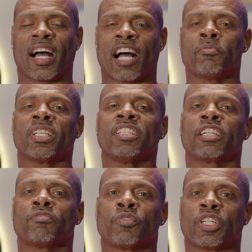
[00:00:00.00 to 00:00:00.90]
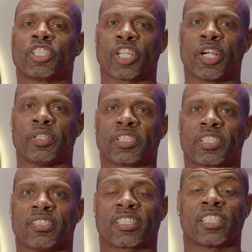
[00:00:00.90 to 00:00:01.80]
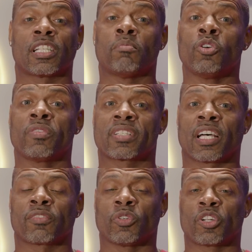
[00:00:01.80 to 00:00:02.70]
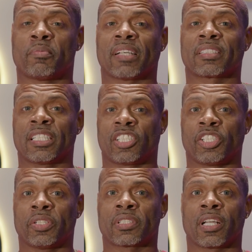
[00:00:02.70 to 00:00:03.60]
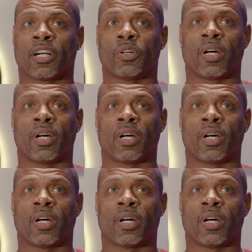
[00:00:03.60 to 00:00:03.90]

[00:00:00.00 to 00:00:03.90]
I've been looking for a church since I moved to South Florida about 6 years ago.